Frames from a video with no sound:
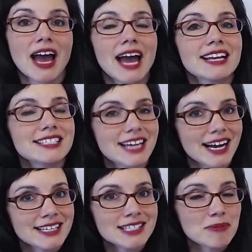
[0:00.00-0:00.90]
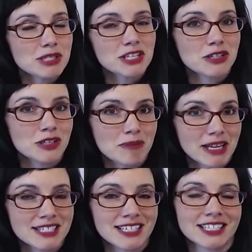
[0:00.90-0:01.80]
And a disubstituted
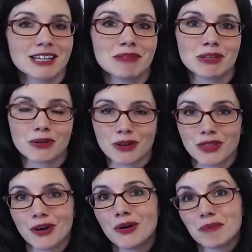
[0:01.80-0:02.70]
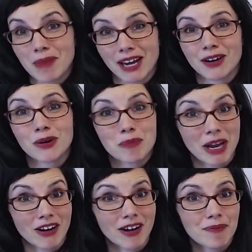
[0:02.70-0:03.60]
benzene can be ortho, meta, or
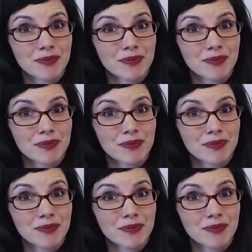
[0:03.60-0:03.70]
para.